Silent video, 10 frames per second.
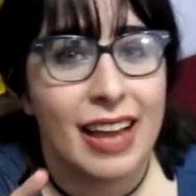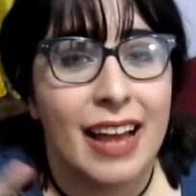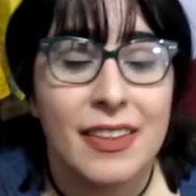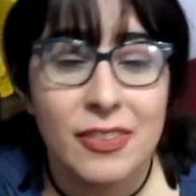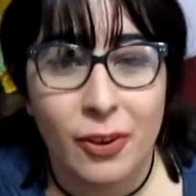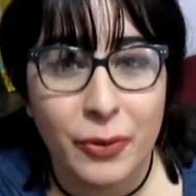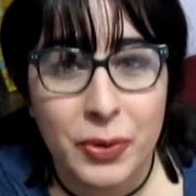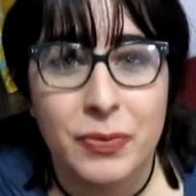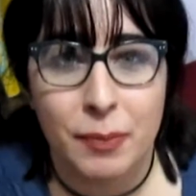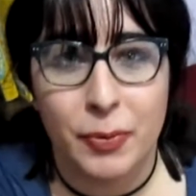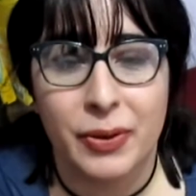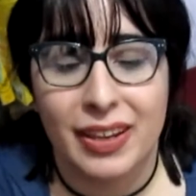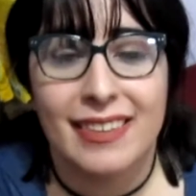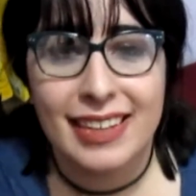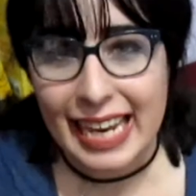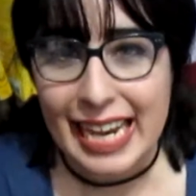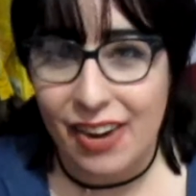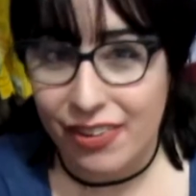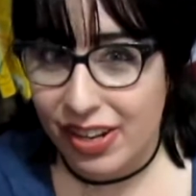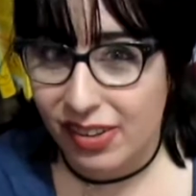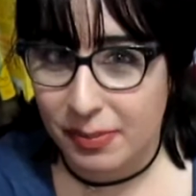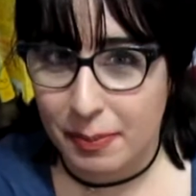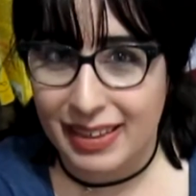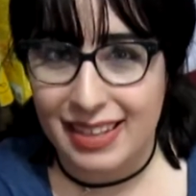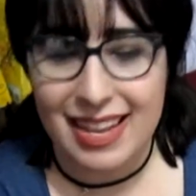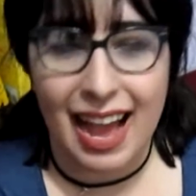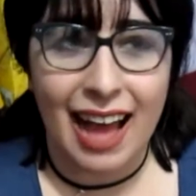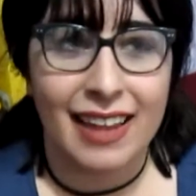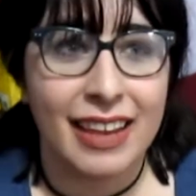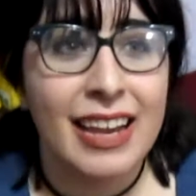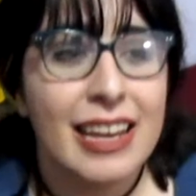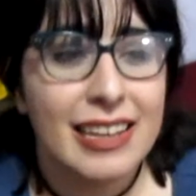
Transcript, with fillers: And the tone of the book is hilarious, but it had